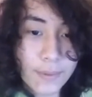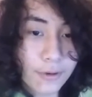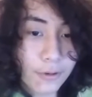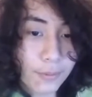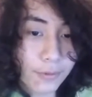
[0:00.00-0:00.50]

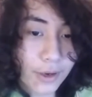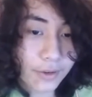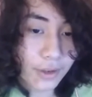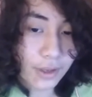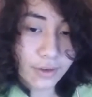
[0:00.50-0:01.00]
build
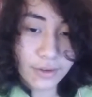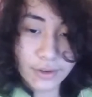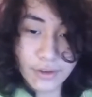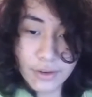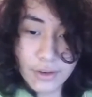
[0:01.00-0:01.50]

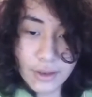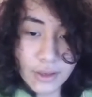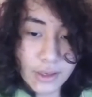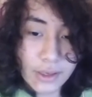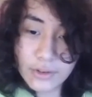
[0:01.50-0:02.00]
process.
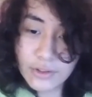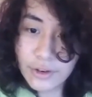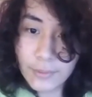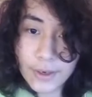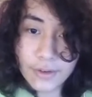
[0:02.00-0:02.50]

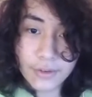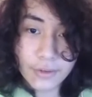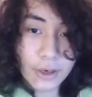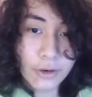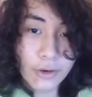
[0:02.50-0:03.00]
Share my
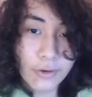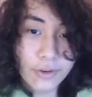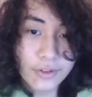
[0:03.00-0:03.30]
screen. Oh,